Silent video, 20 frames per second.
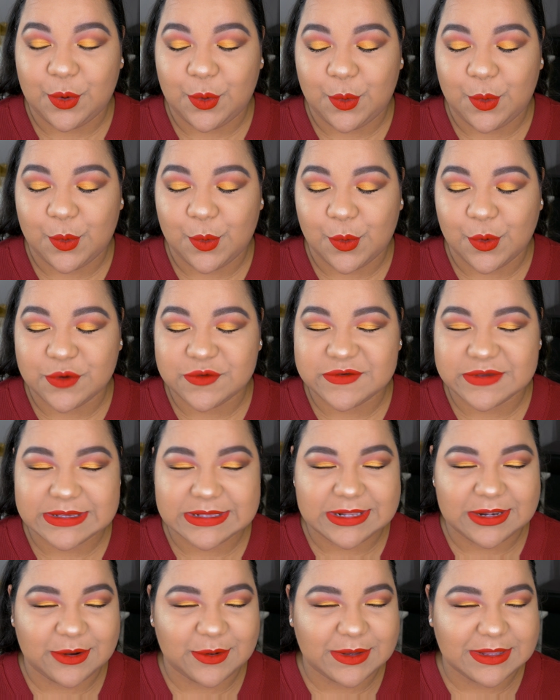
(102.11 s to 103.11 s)

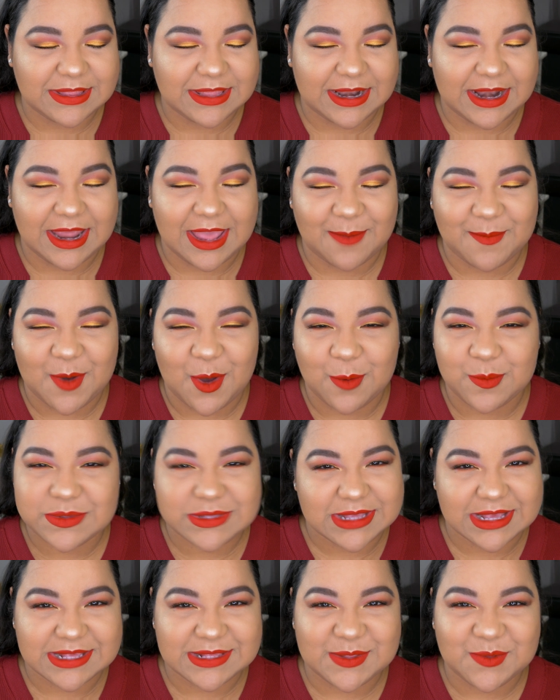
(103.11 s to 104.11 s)
gorgeous look that I am
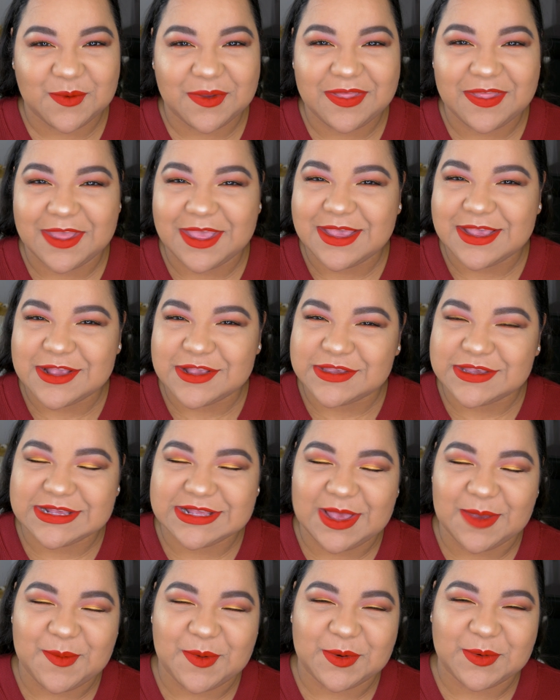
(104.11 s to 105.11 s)
obsessed with, just
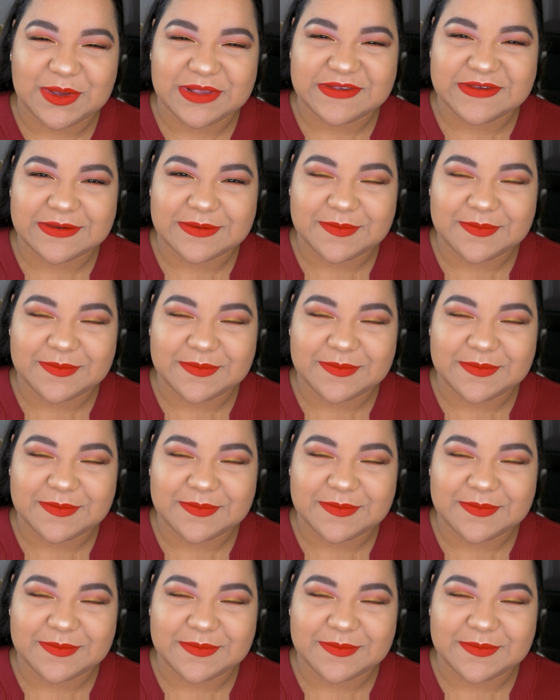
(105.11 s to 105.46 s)
keep on watching.